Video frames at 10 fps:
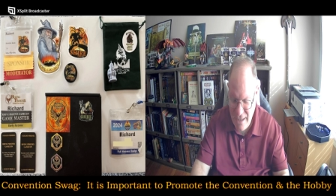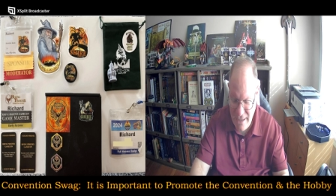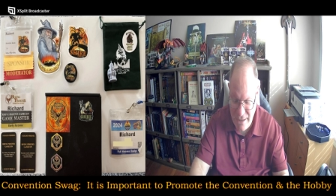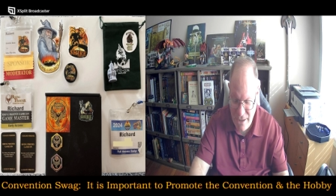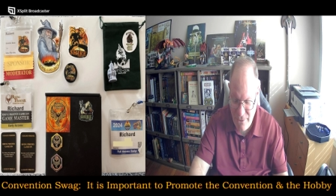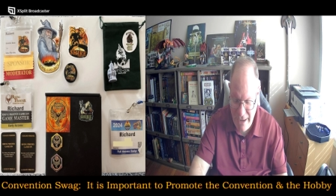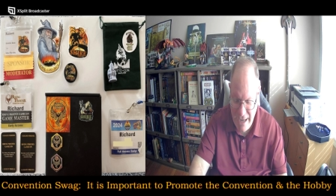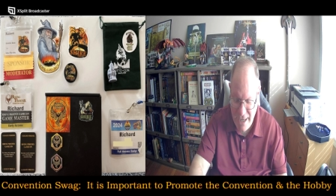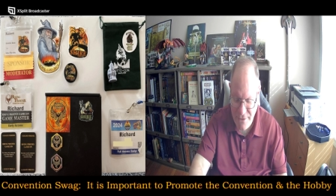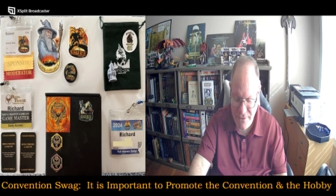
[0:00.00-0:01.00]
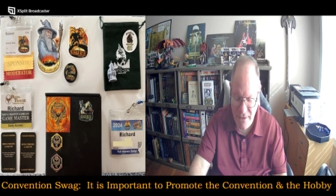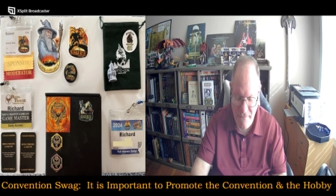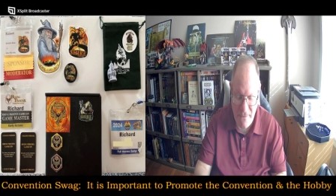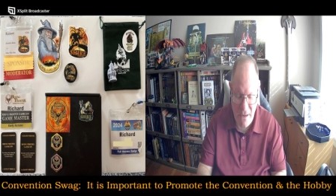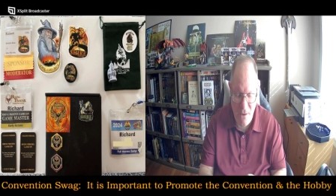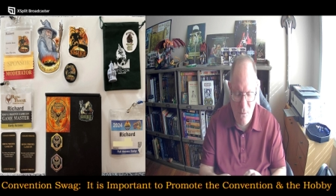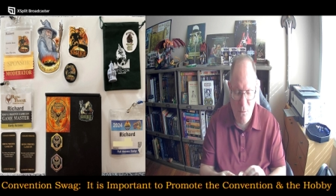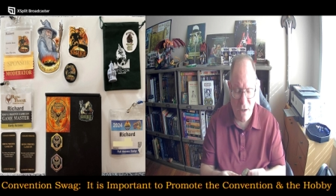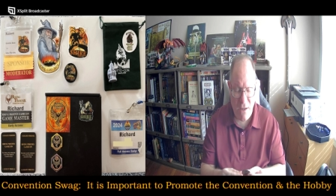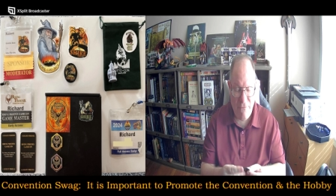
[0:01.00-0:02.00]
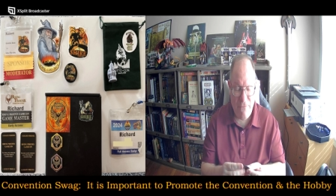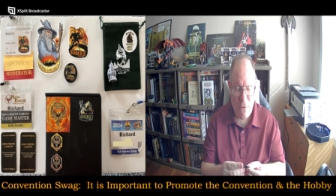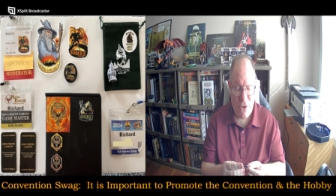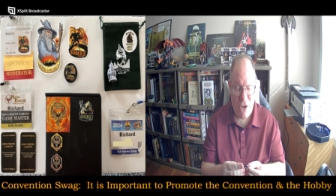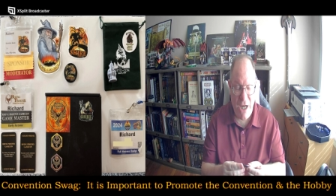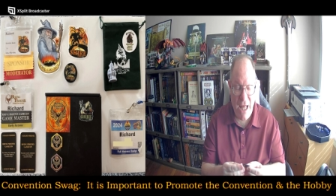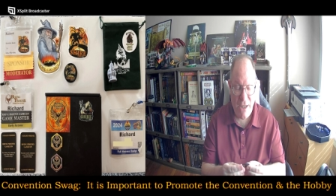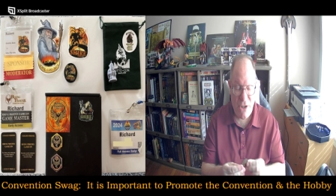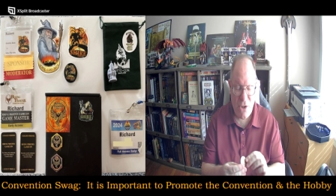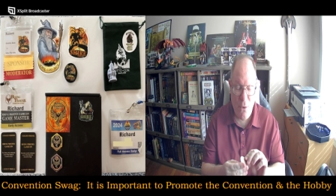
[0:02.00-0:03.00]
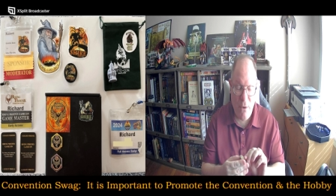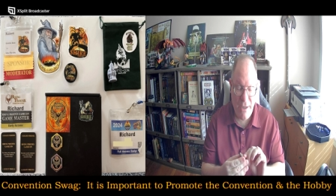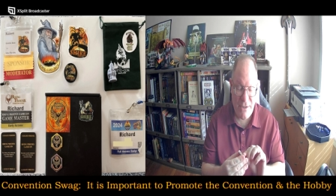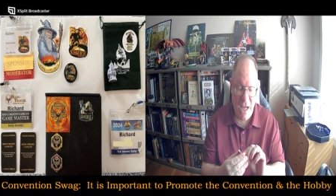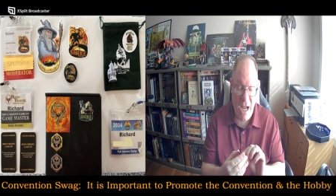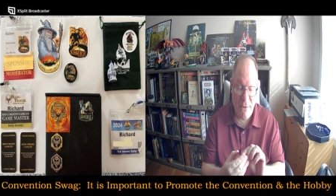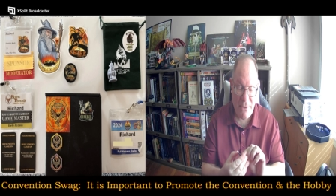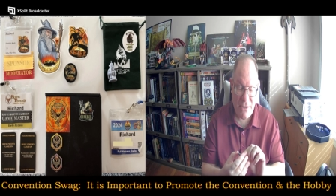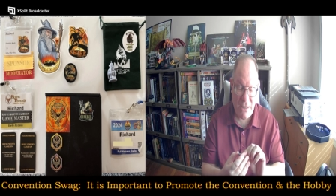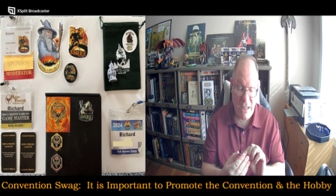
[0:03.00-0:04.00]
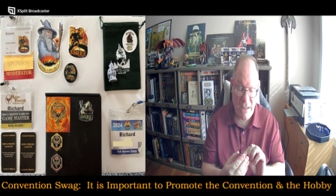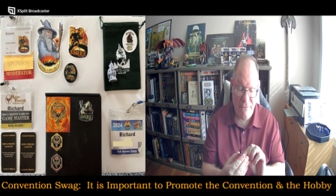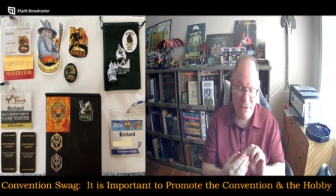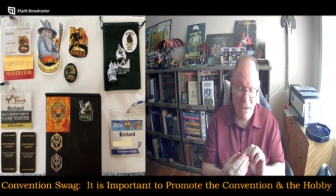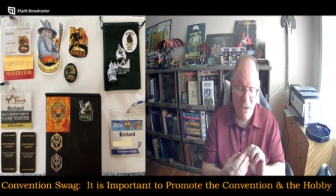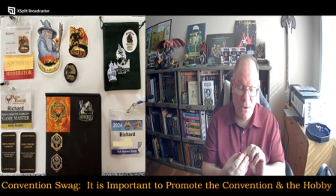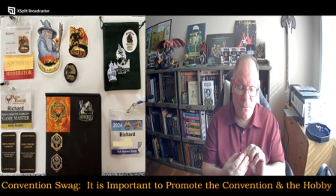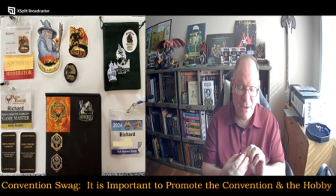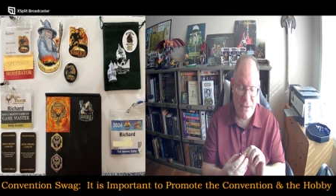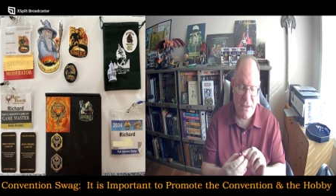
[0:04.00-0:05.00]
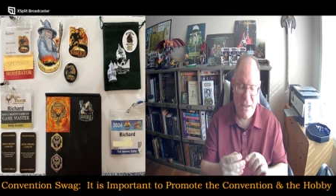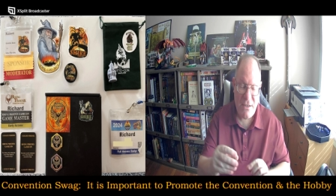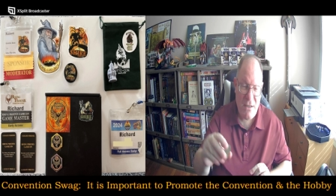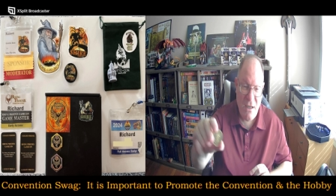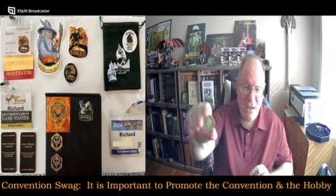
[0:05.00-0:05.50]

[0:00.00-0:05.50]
you know, and one of the first challenge coins I received was this